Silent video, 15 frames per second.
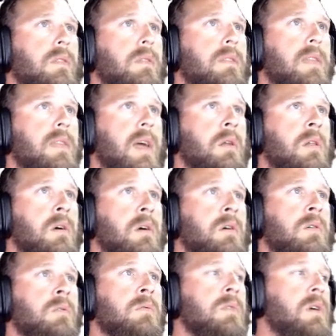
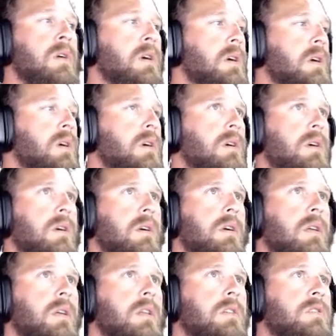Download.
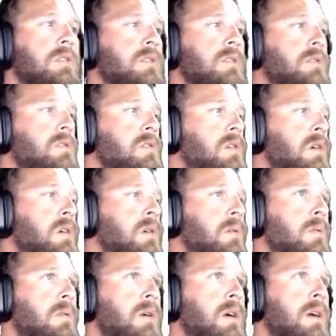It should start
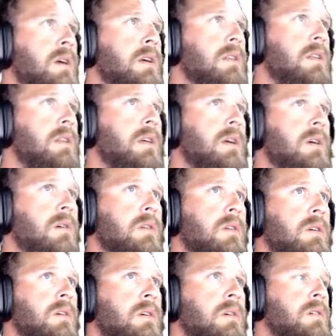right down
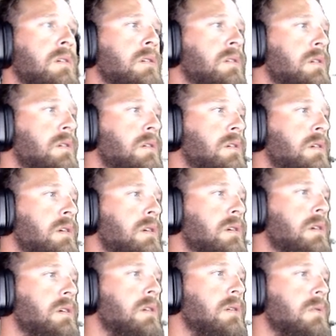here,
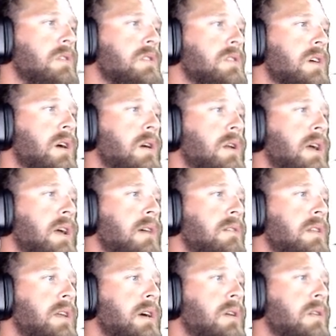which I already have it
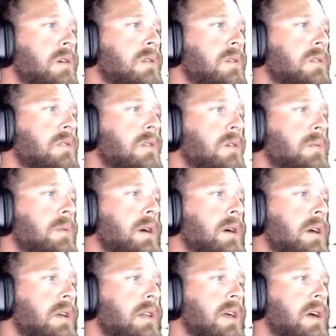downloaded, so I'm not
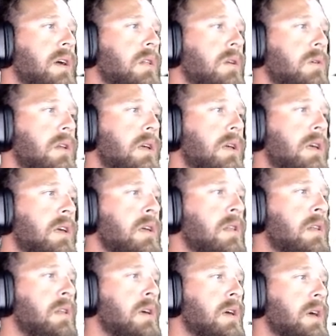going to download it again.
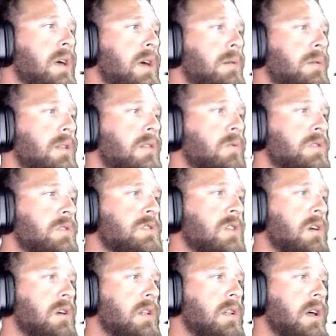But this is what it should
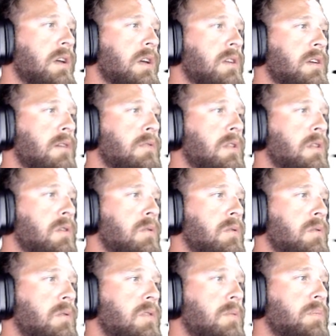look like. You have the little
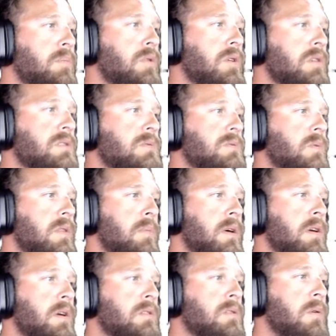the books with a
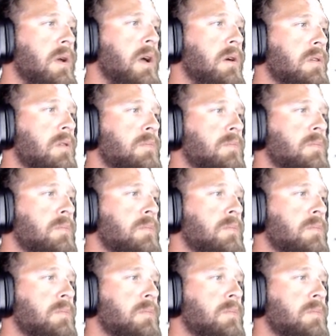belt around them.